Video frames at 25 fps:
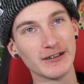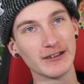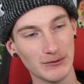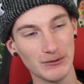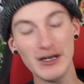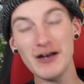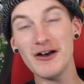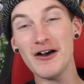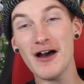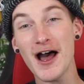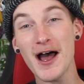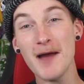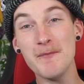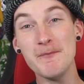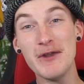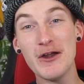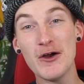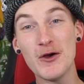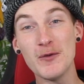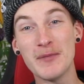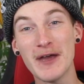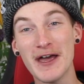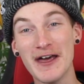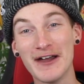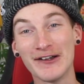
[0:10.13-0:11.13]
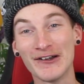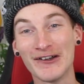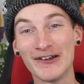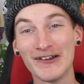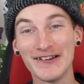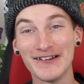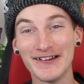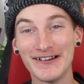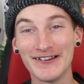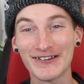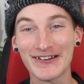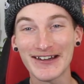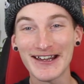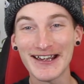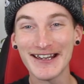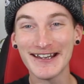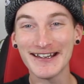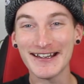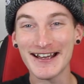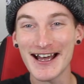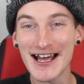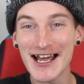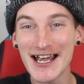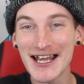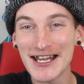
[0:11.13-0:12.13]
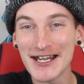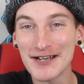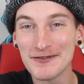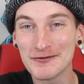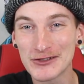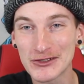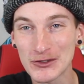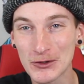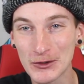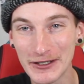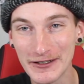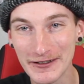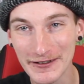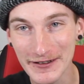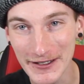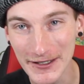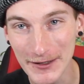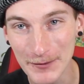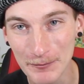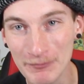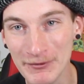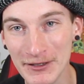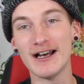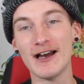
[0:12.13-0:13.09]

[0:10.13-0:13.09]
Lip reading: Well, I'm no better, okay? I have joined them.